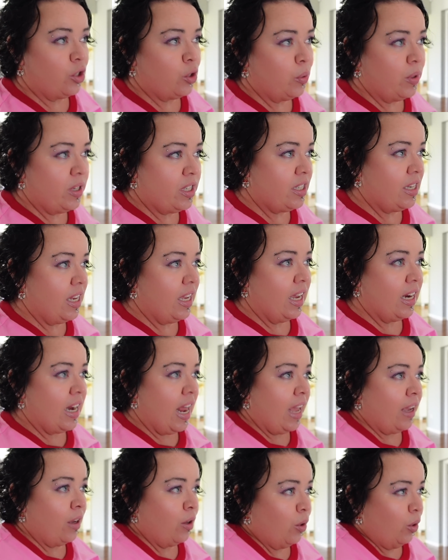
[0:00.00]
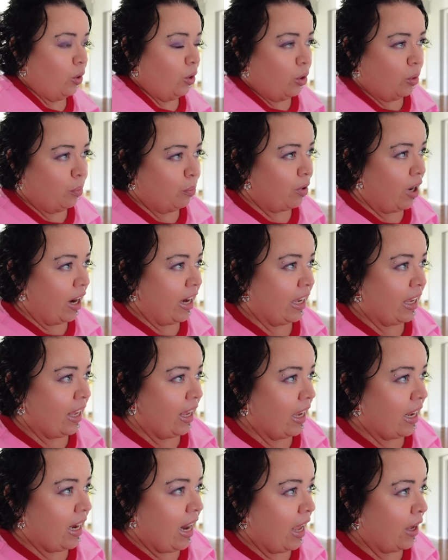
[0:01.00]
twisting an ankle or
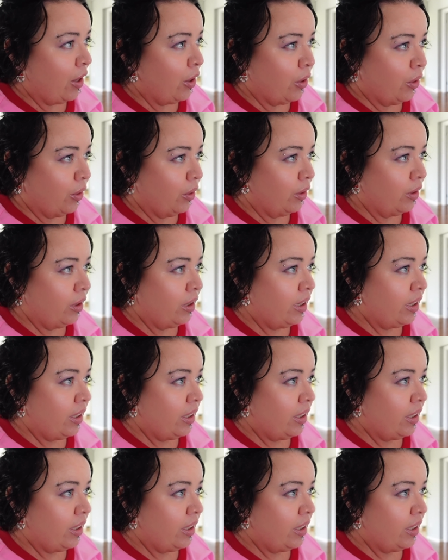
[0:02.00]
breaking an ankle.